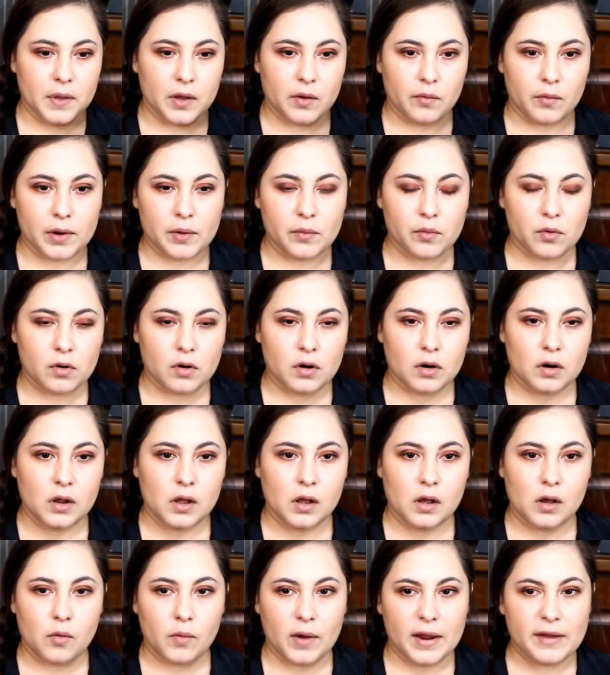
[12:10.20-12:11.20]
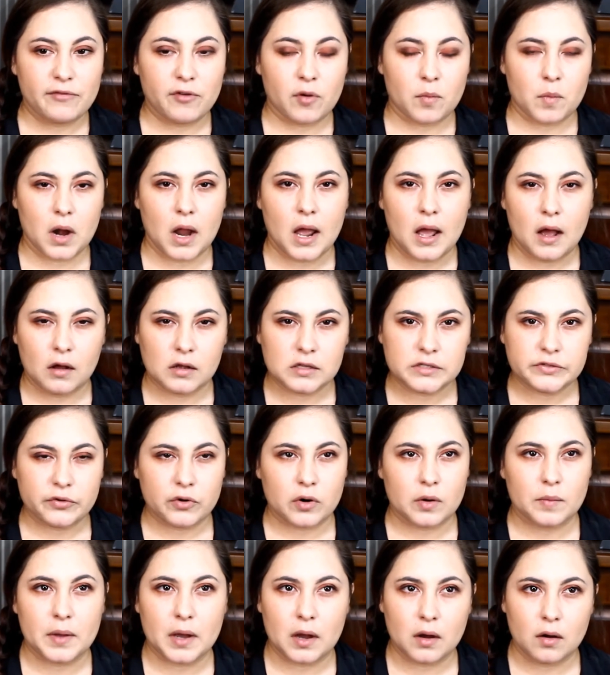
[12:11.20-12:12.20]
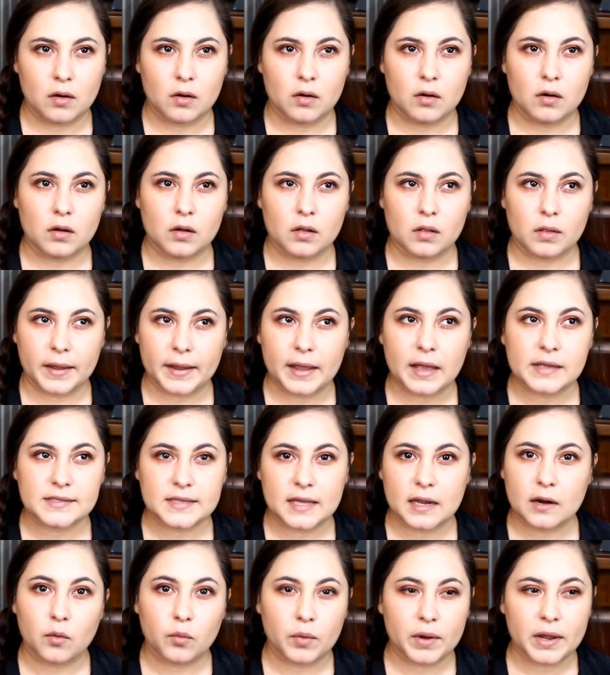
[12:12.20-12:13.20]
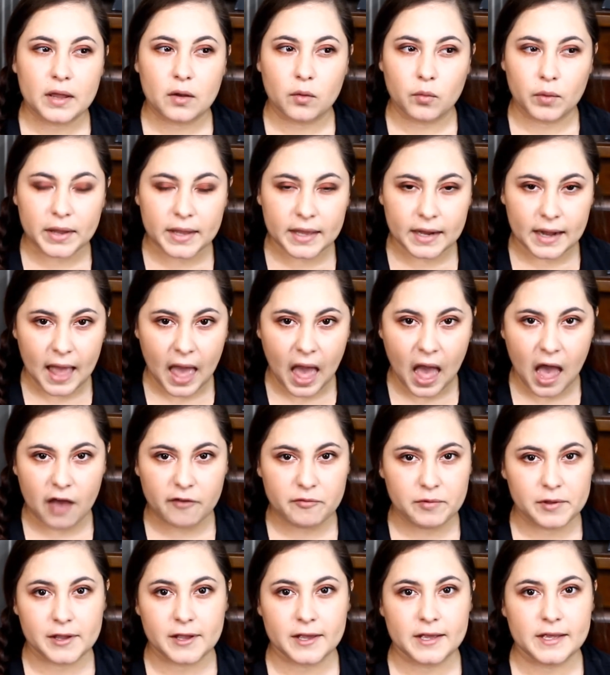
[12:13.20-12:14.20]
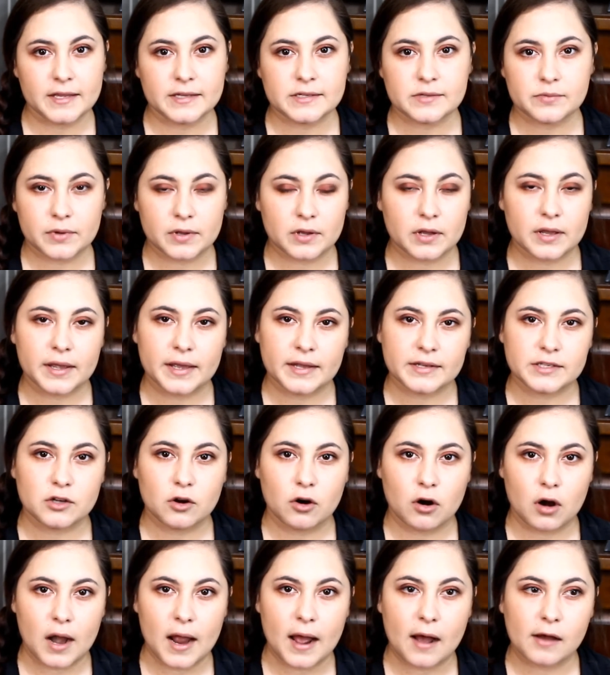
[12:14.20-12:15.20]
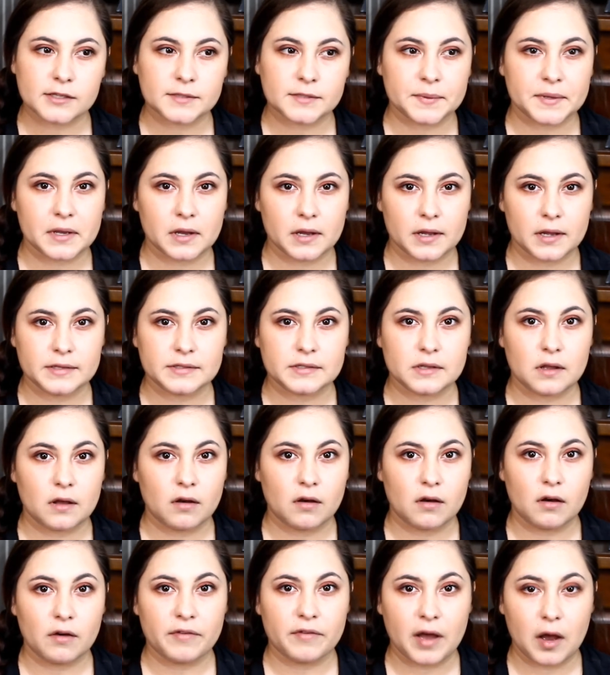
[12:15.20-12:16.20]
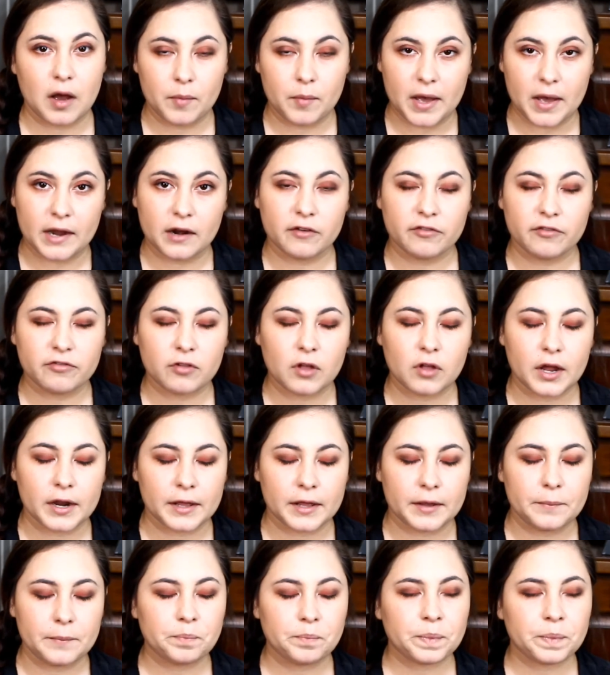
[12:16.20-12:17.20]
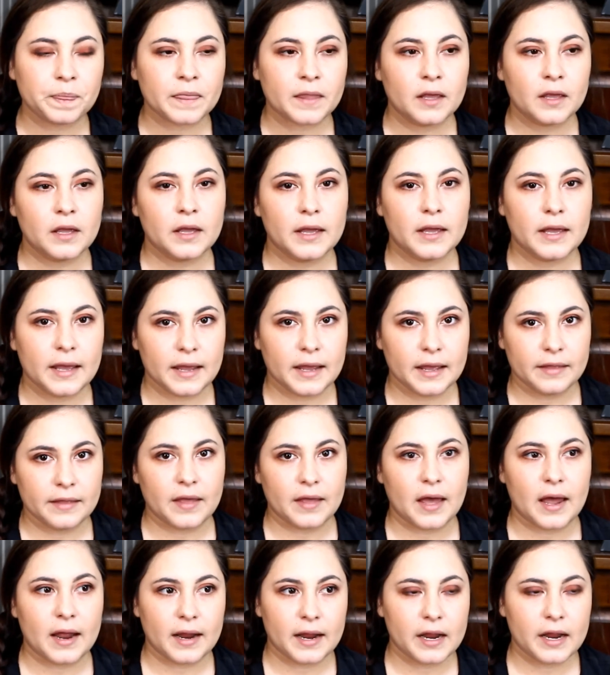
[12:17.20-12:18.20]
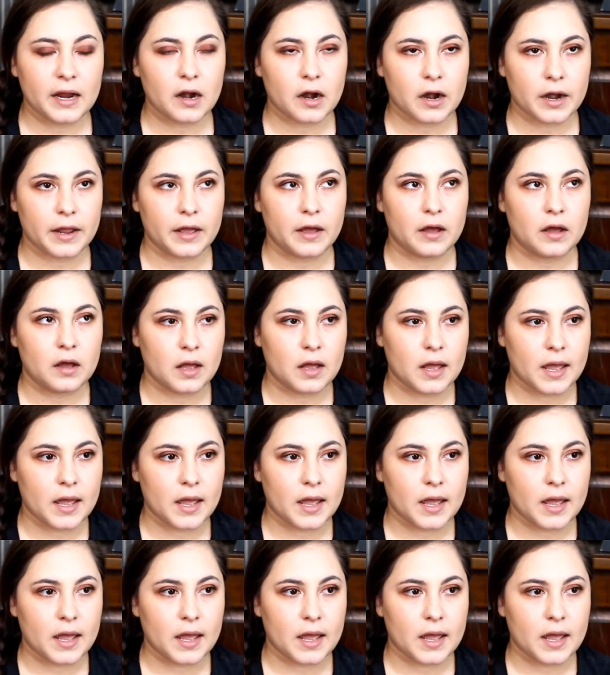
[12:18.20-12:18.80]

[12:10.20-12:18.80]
we were away from our house for about, like I said, a week and a half, because we couldn't get to our house because of how bad it flooded in that area.